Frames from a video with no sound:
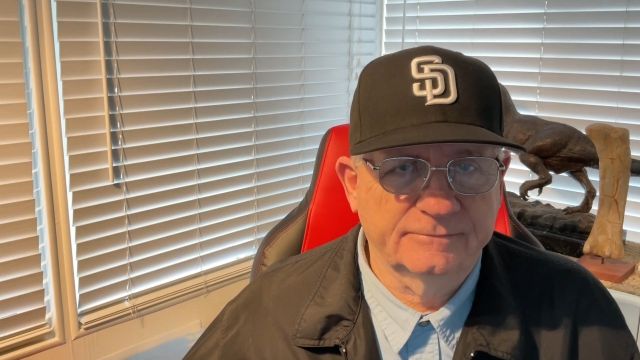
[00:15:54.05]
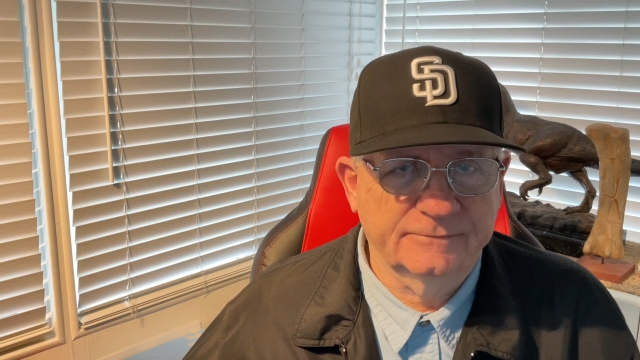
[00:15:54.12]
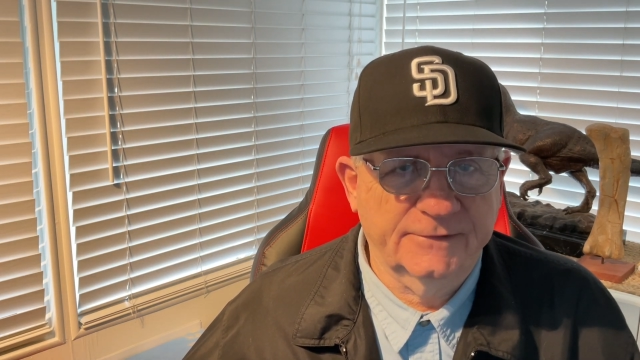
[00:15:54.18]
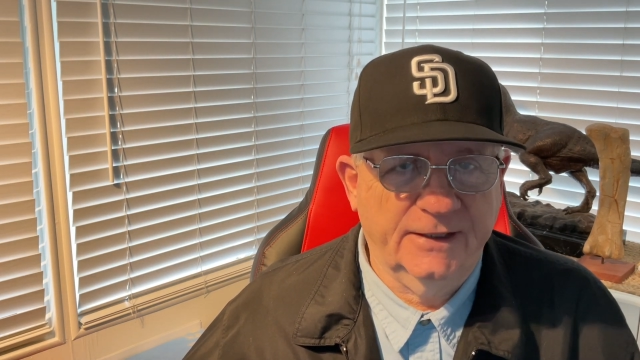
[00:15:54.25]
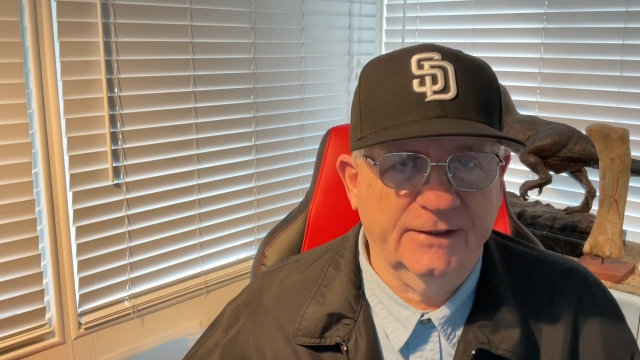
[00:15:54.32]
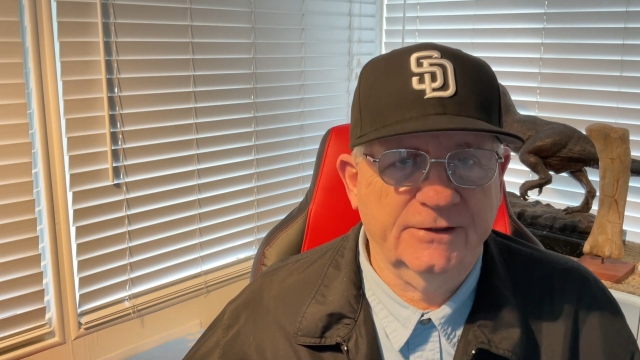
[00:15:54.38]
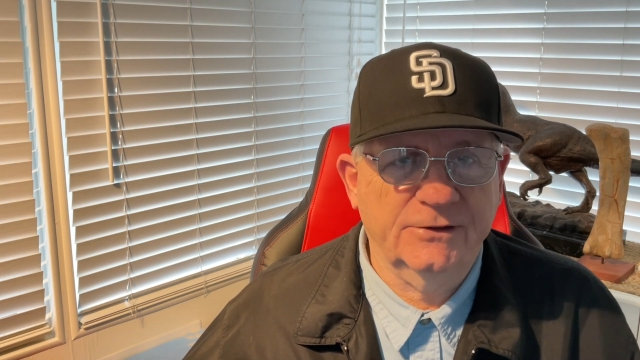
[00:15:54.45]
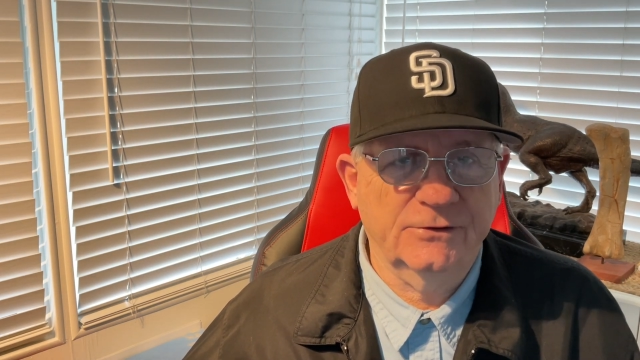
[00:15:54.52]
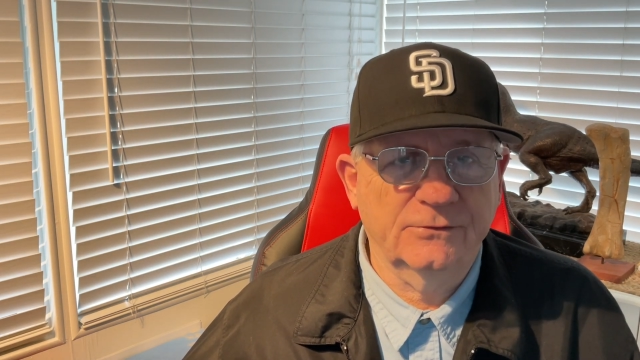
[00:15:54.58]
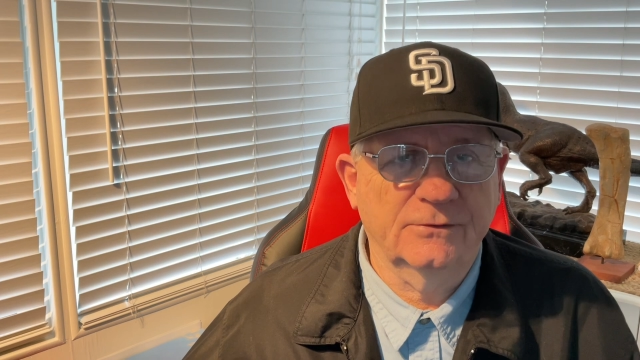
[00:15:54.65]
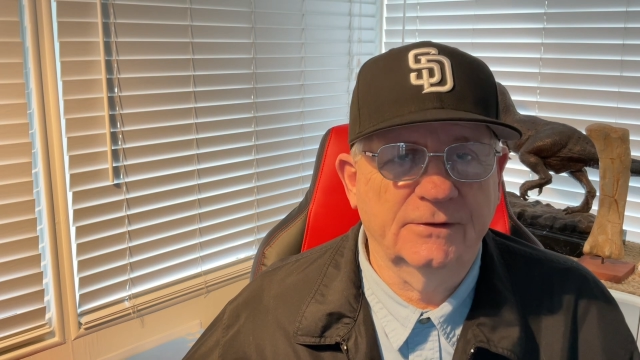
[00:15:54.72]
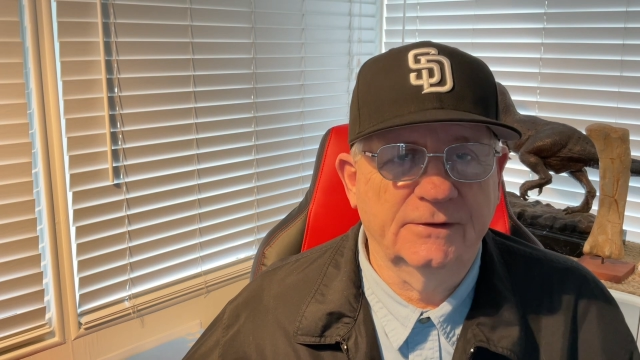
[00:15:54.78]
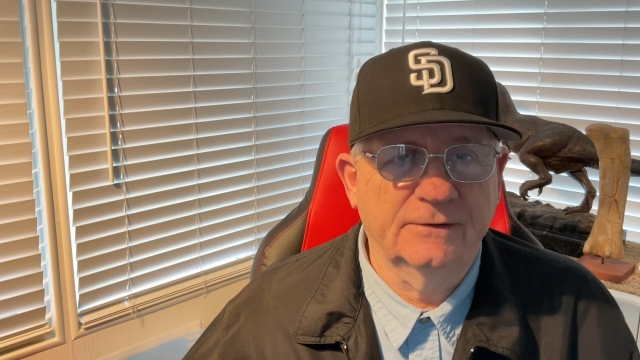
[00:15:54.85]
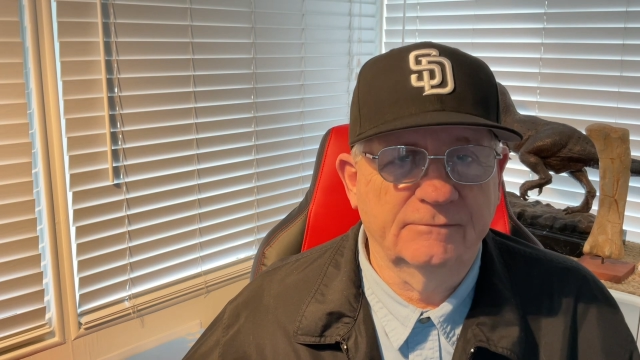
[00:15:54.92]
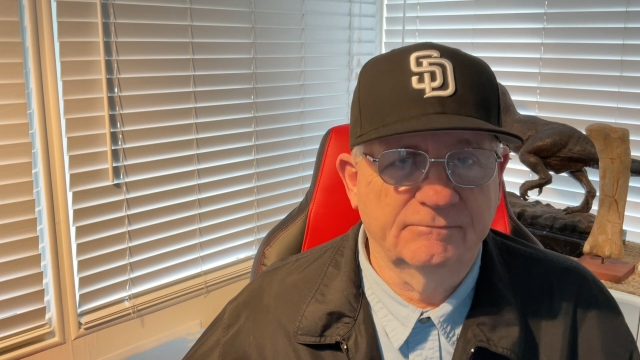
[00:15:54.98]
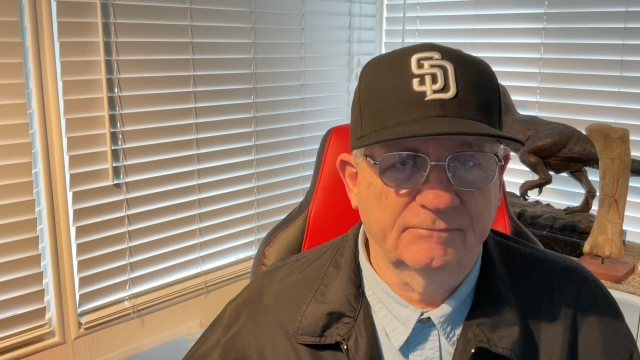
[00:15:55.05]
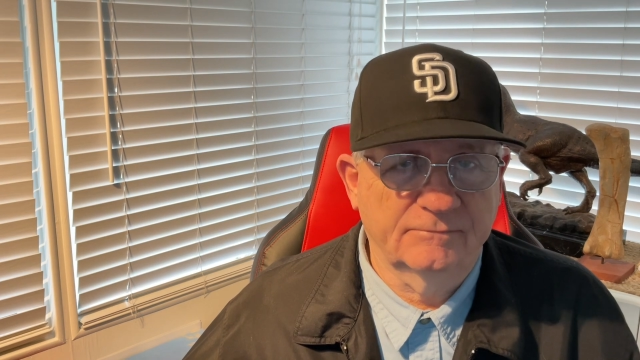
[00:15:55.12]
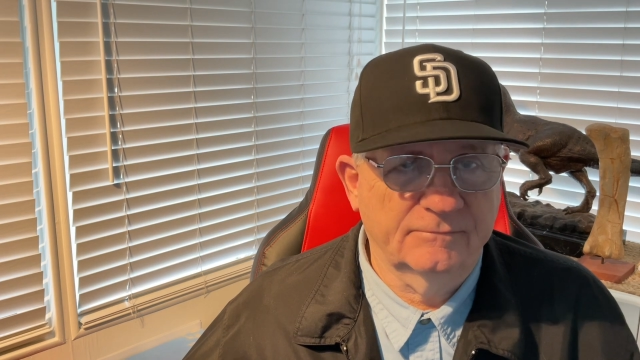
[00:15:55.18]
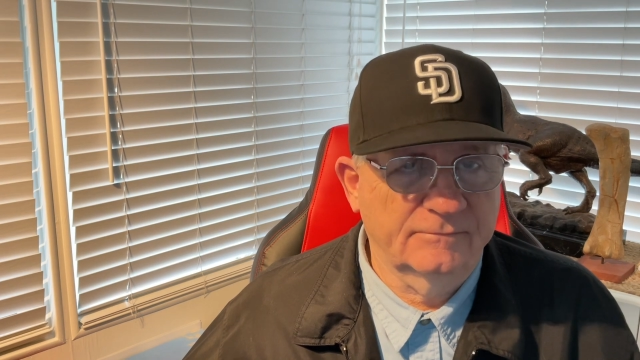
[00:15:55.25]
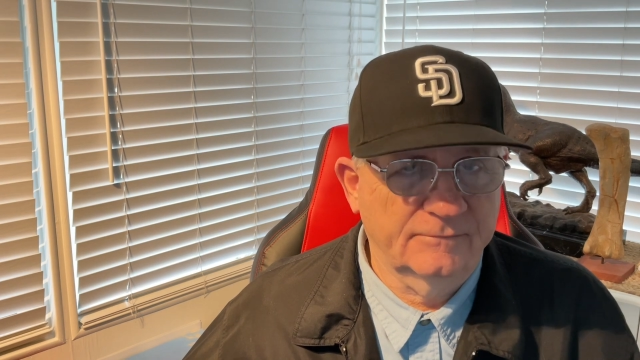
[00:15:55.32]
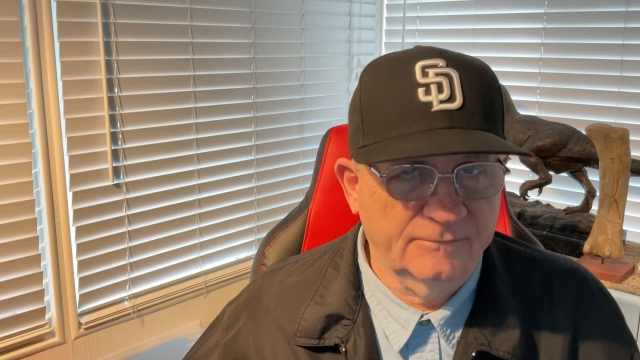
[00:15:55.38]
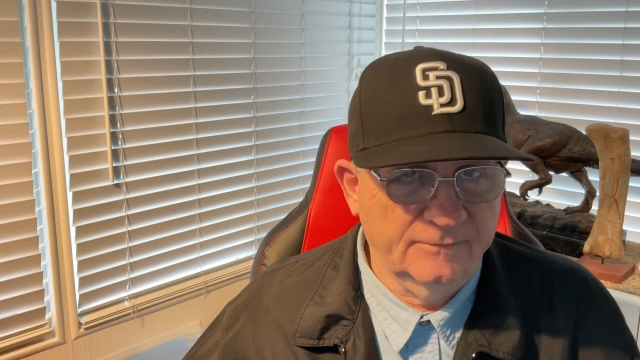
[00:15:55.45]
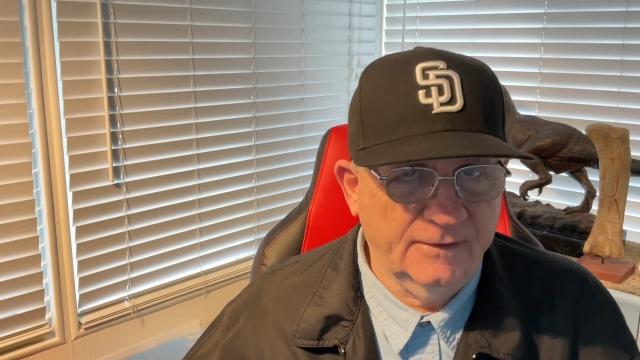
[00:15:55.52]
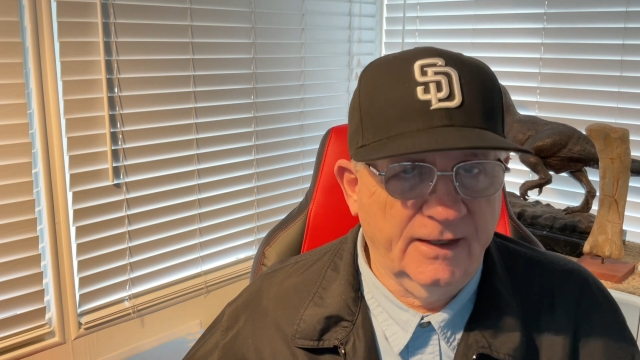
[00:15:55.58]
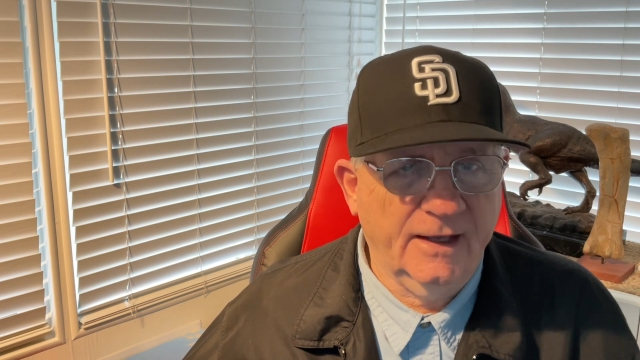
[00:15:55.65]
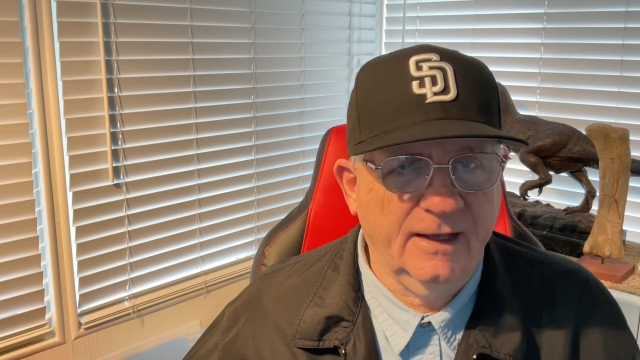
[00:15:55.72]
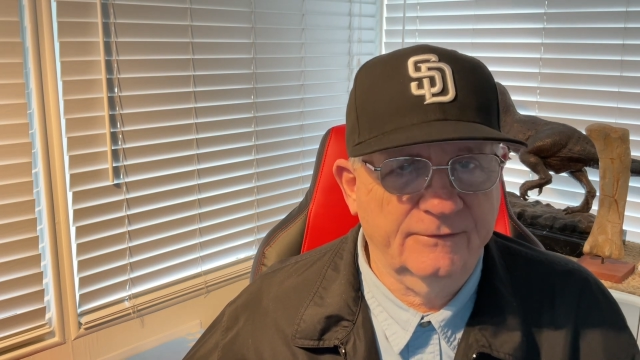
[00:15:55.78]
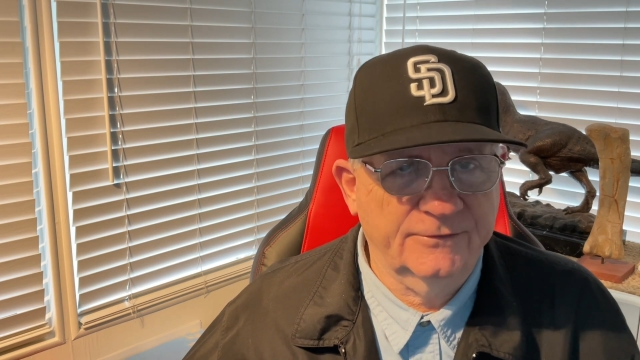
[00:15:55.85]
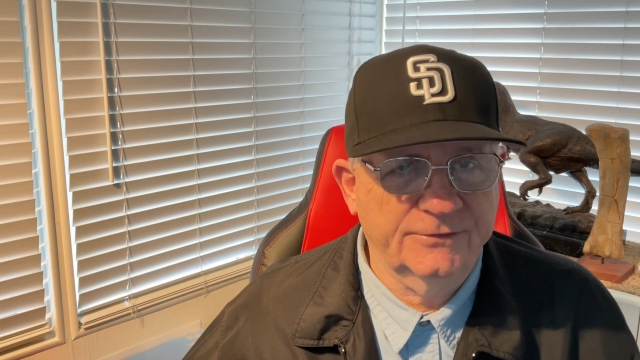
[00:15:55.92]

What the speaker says: Thank you, and have